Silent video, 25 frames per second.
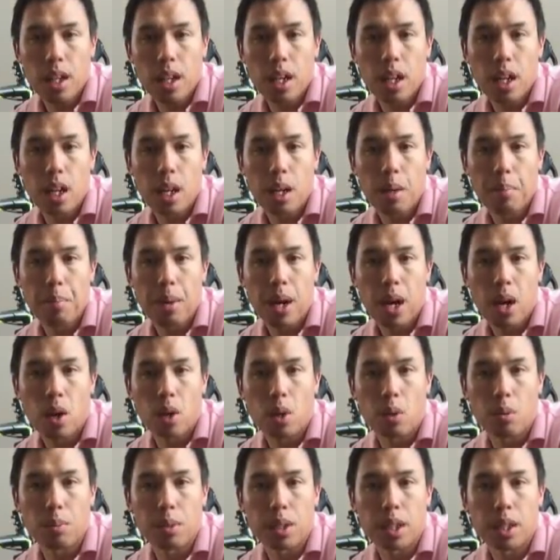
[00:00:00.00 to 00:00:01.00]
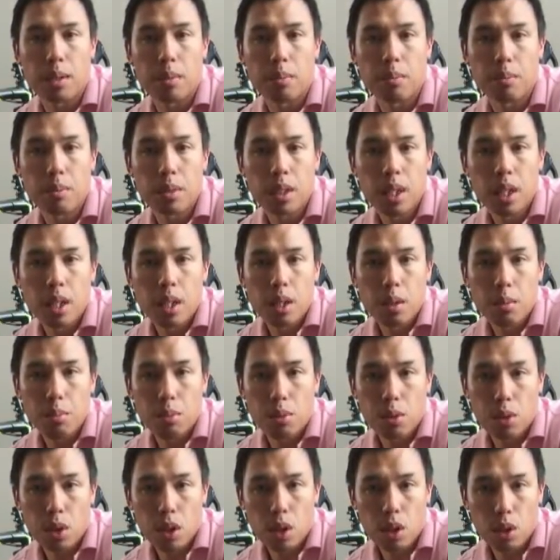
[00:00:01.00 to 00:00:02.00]
uh, PowerBeam
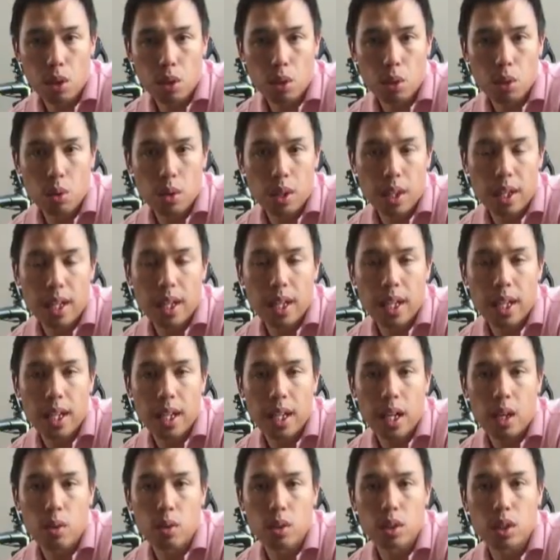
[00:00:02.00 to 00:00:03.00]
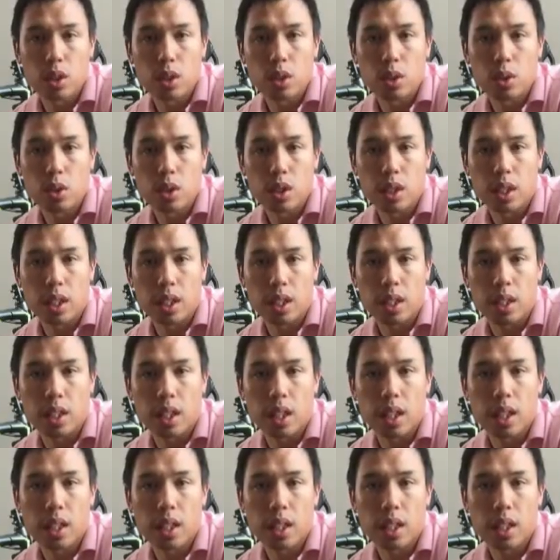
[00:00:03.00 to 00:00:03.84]
Pro and I was using